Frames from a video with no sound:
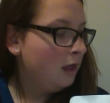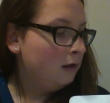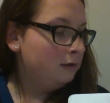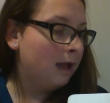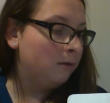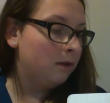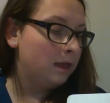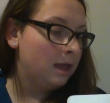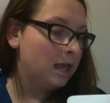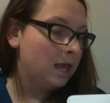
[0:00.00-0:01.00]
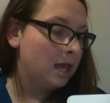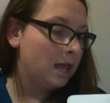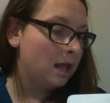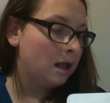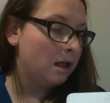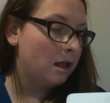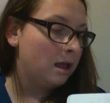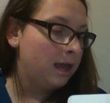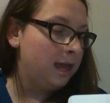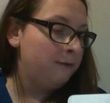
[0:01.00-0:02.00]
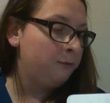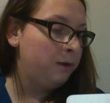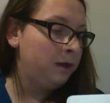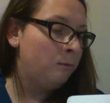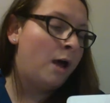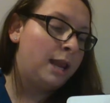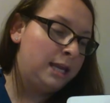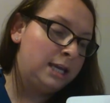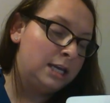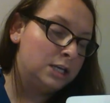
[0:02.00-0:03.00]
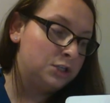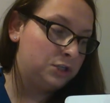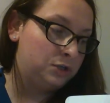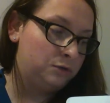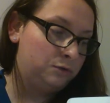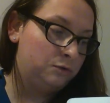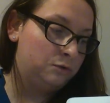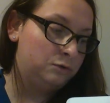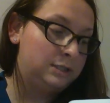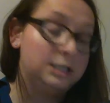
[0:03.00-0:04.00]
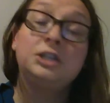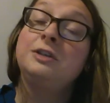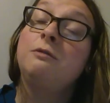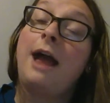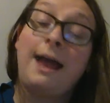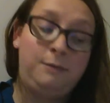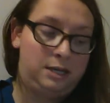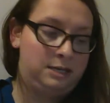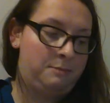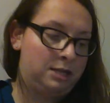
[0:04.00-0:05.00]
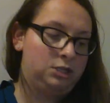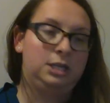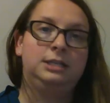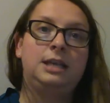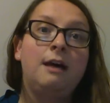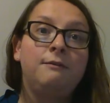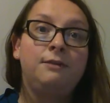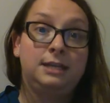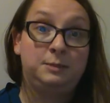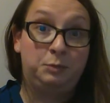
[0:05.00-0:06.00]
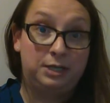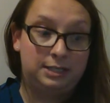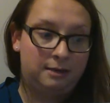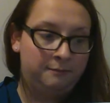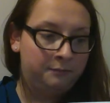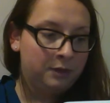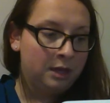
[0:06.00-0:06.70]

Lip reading: Now, if we wanted to describe the dimensions of this prism,